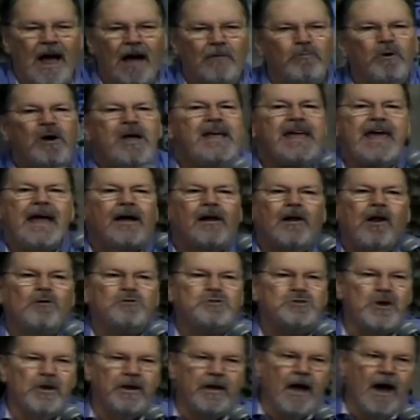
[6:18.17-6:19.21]
We can get
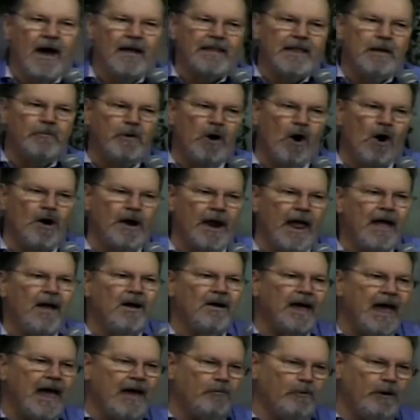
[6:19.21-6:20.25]
closer to God than we are now,
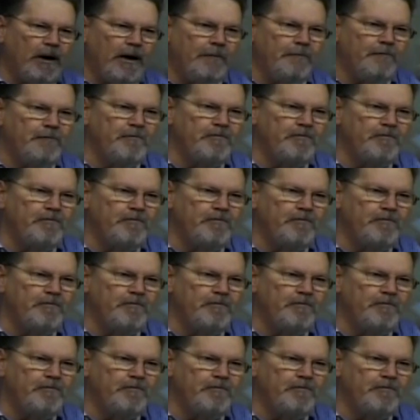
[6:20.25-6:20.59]
can't we?